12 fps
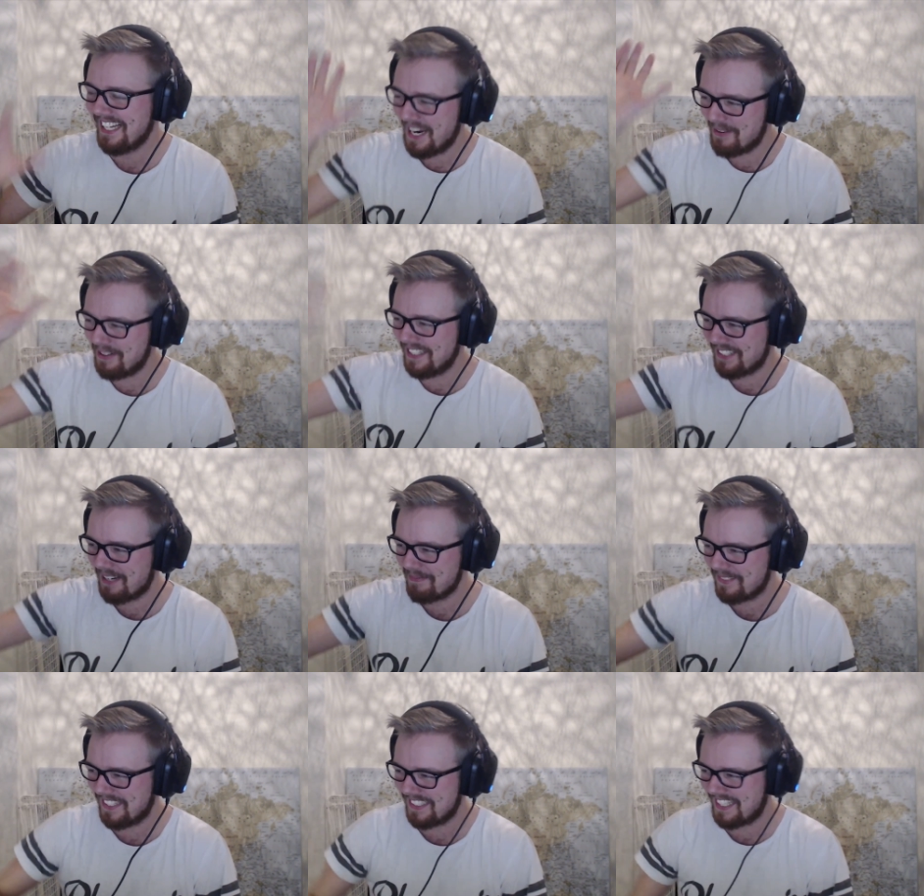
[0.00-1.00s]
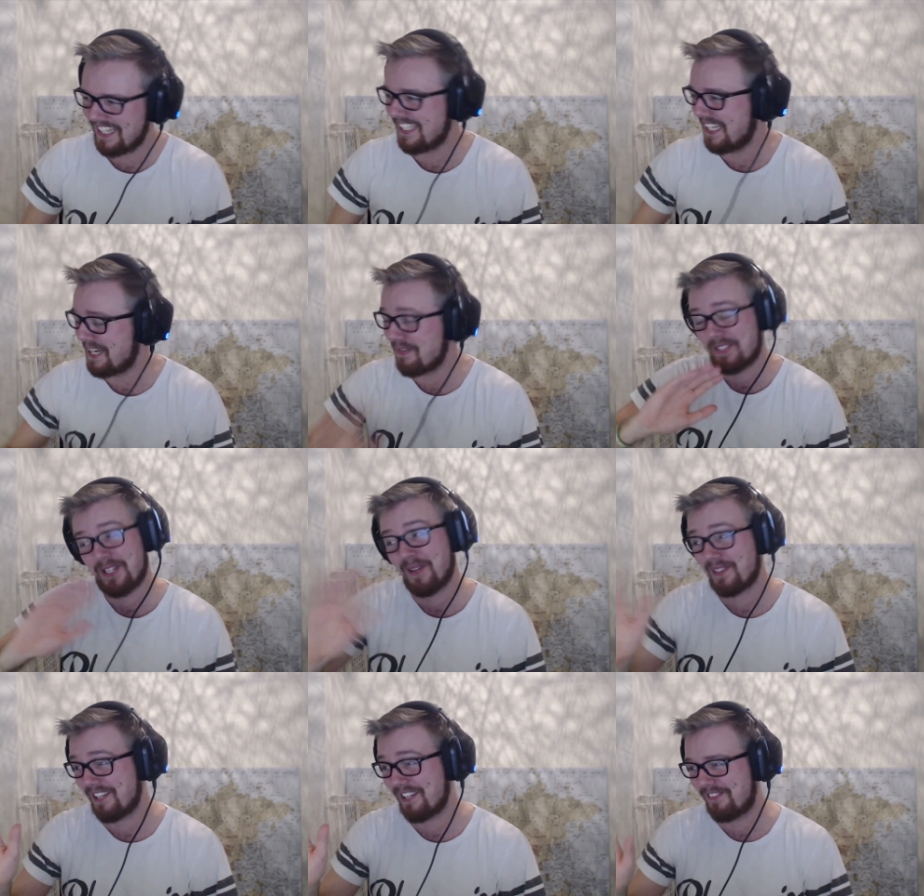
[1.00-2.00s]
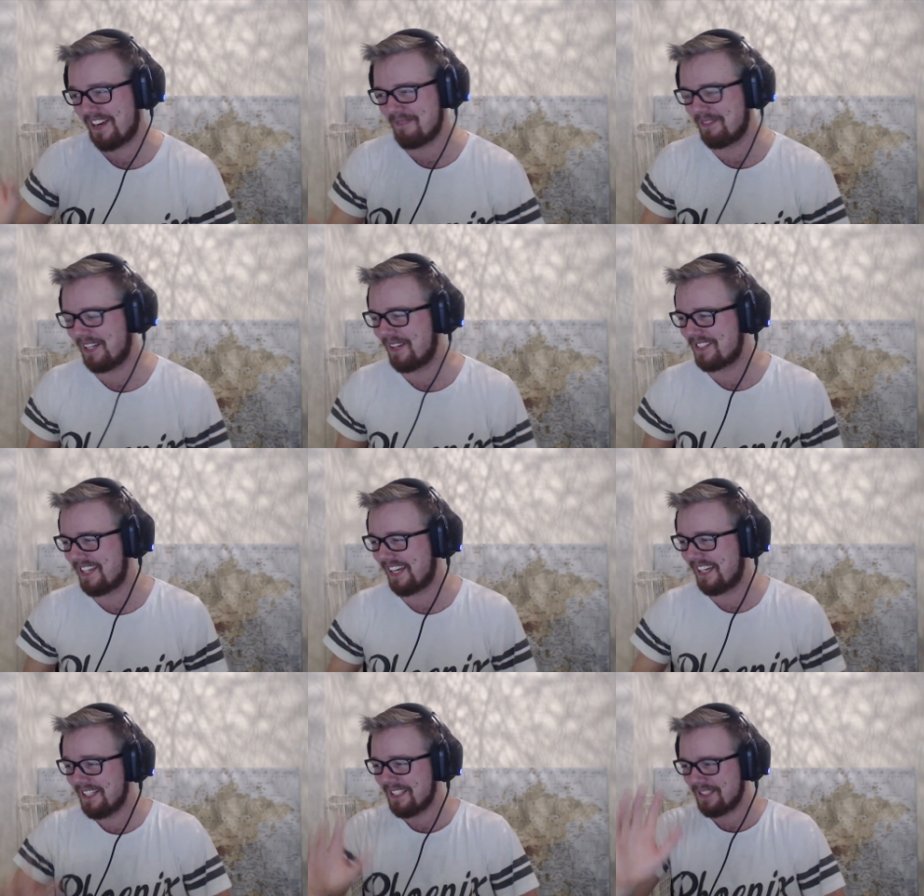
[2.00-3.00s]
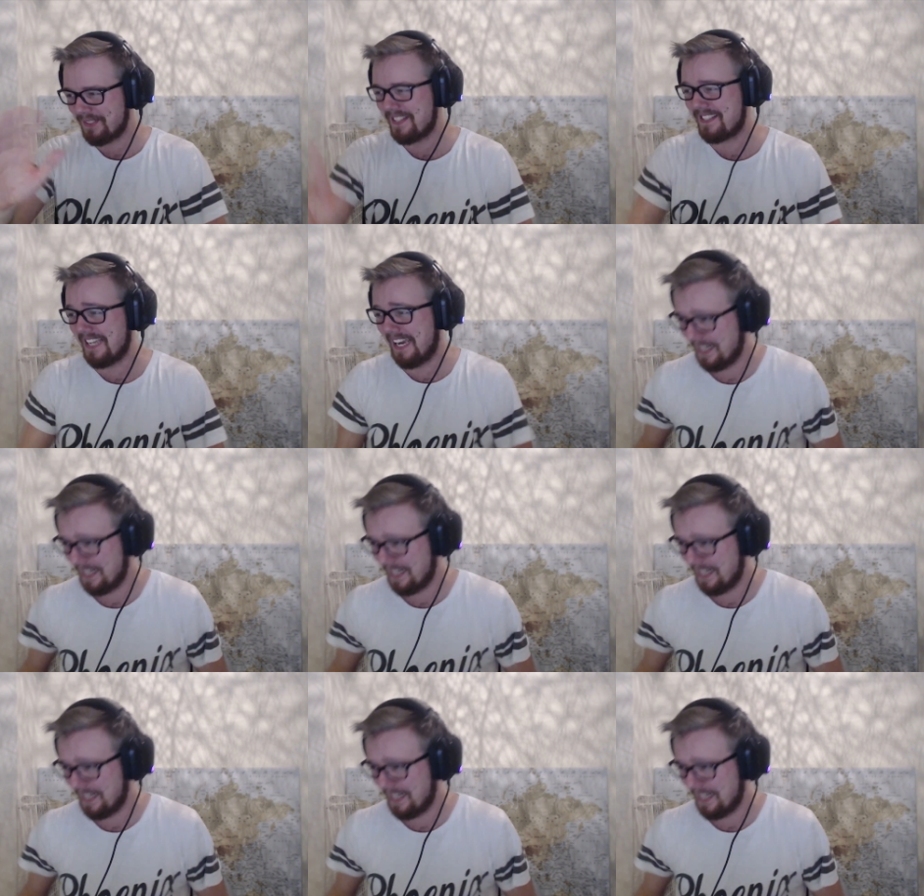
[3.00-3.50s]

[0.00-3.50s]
I went up to that kid, and he was totally fine, but I was like, to his dad, I